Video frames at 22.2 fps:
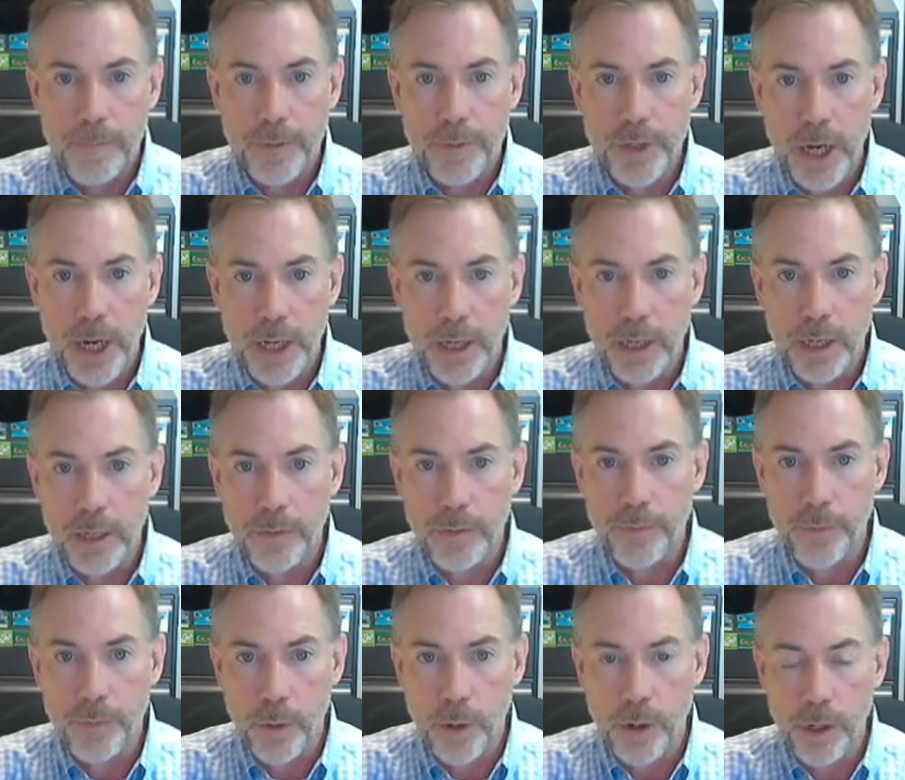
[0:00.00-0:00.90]
checking
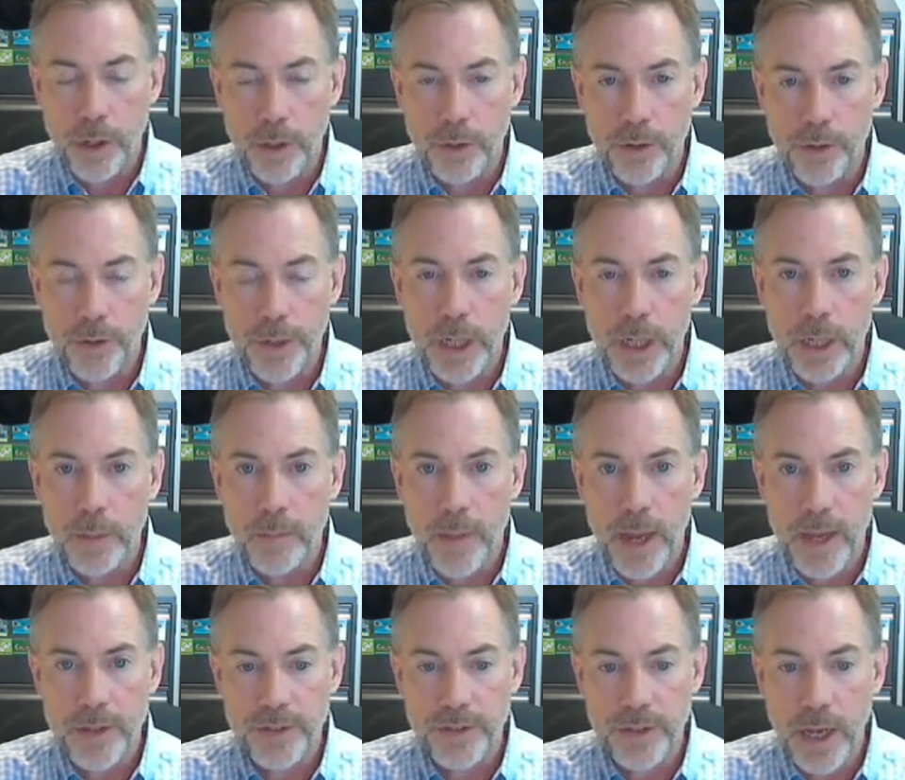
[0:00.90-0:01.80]
for and treating
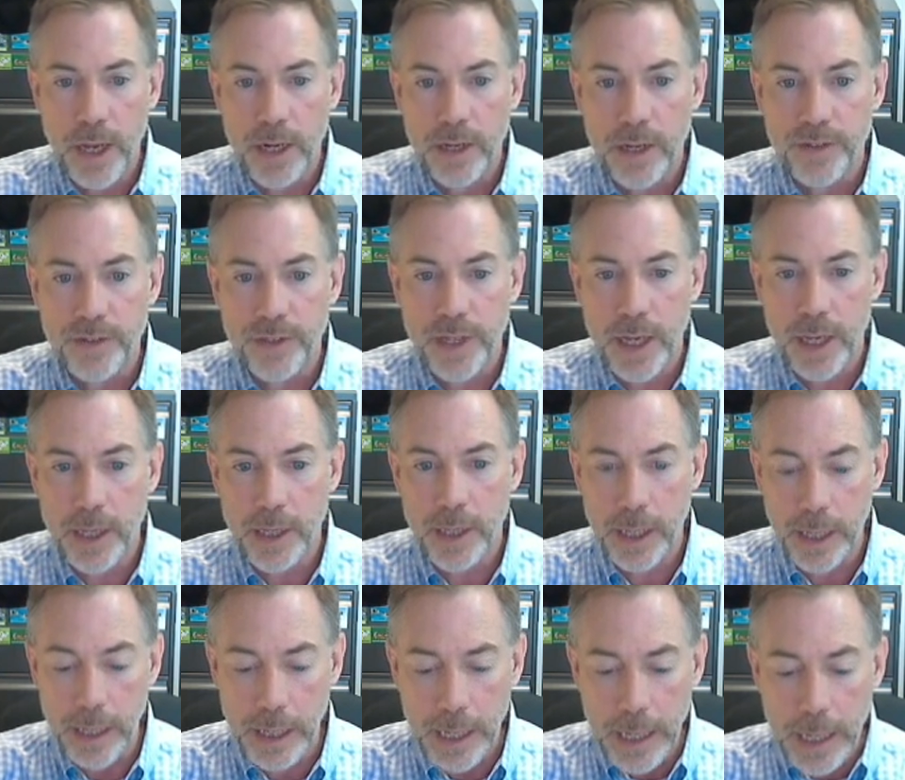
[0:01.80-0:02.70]
mastitis
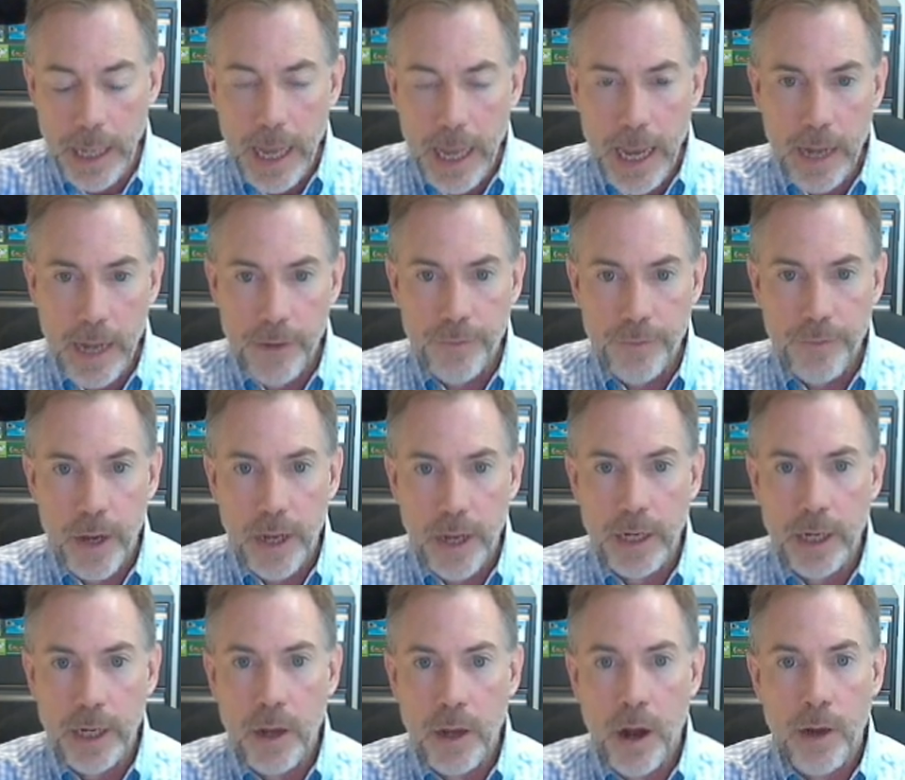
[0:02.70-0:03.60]
daily and
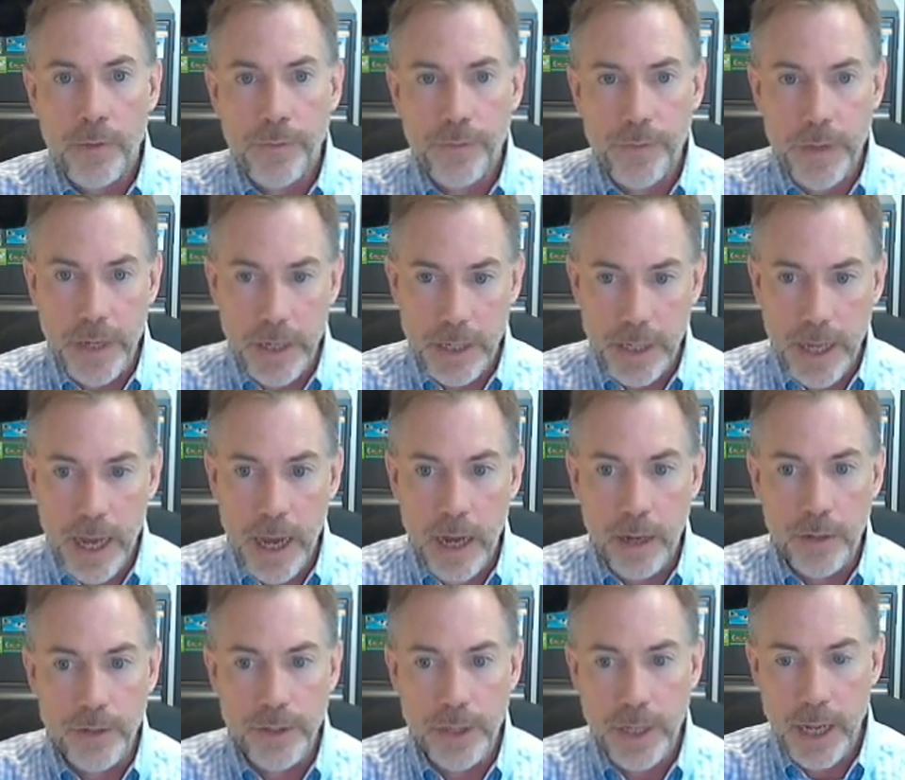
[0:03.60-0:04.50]
finding off-feed
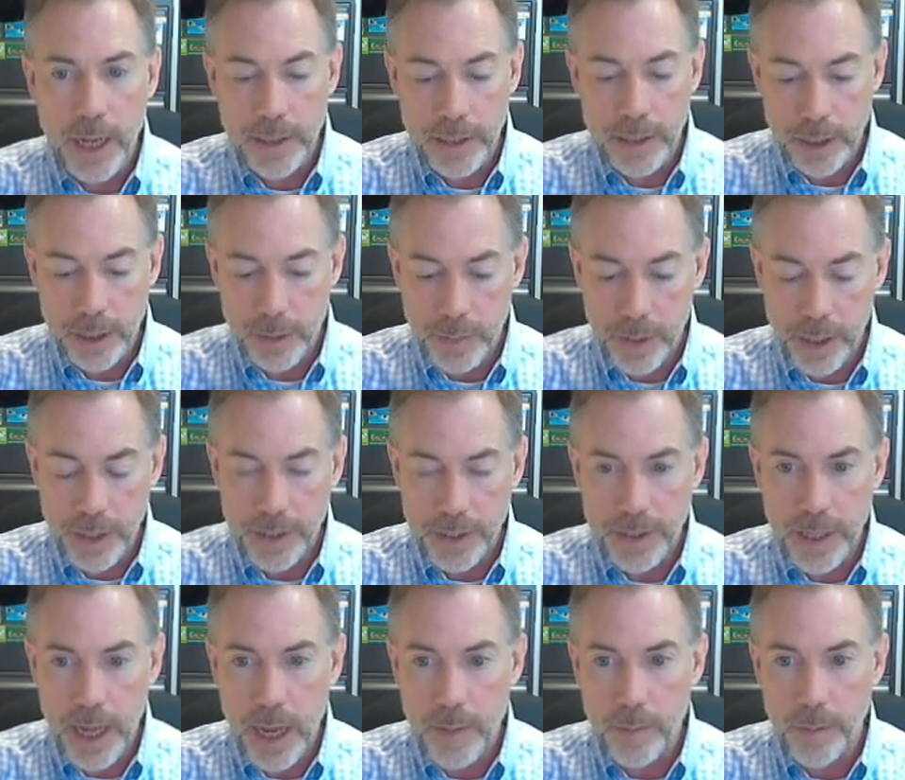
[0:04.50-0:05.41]
cows that had
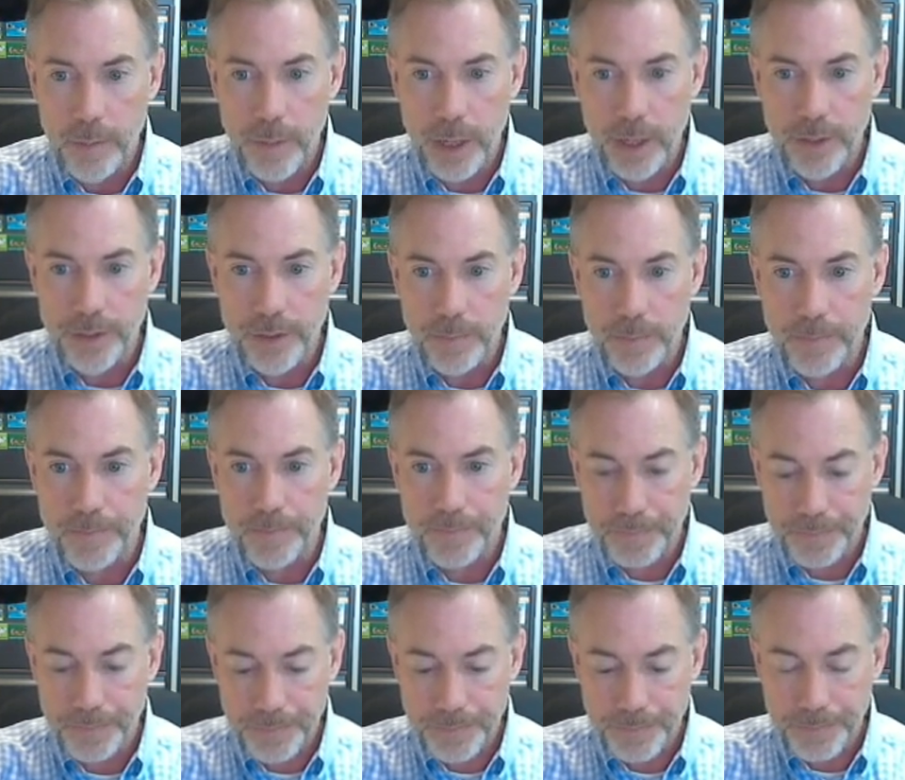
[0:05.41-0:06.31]
displaced abomasum.
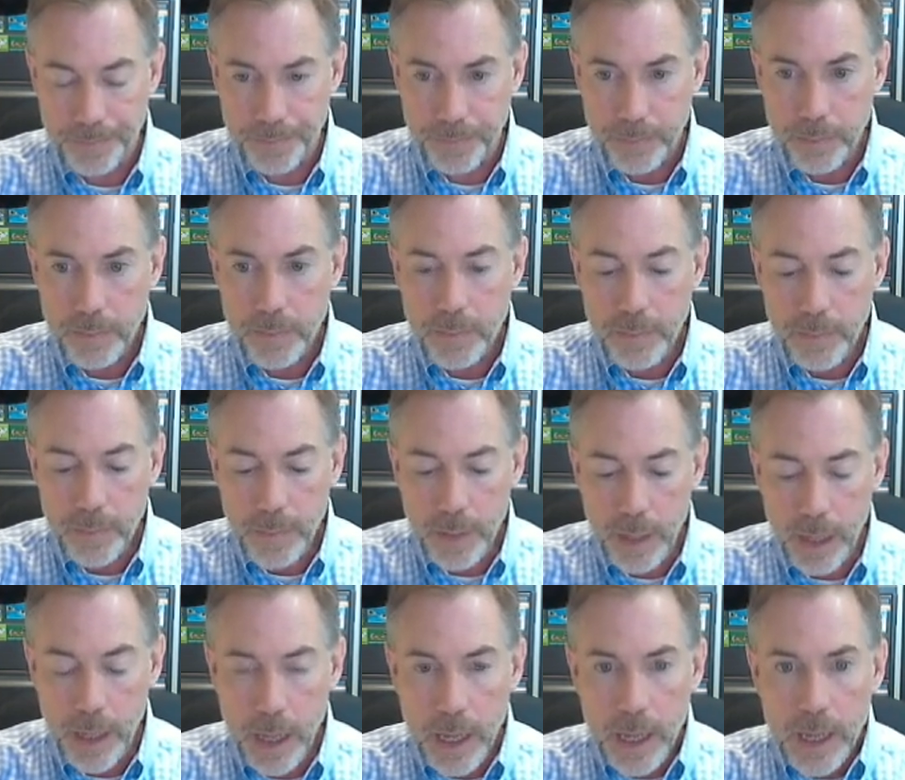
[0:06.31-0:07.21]

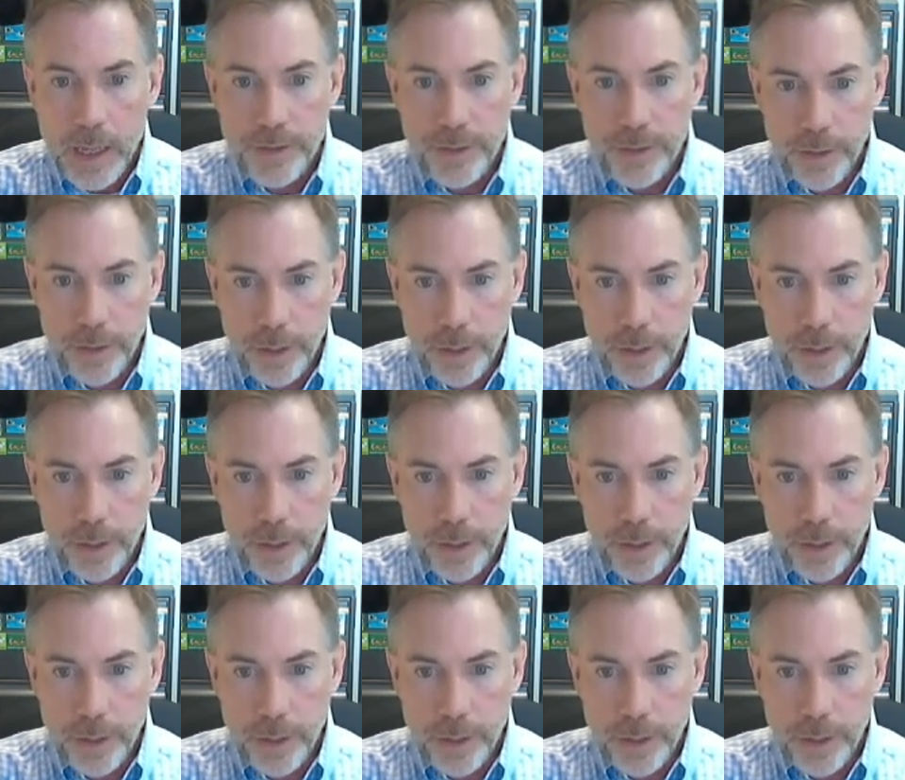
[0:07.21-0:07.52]
So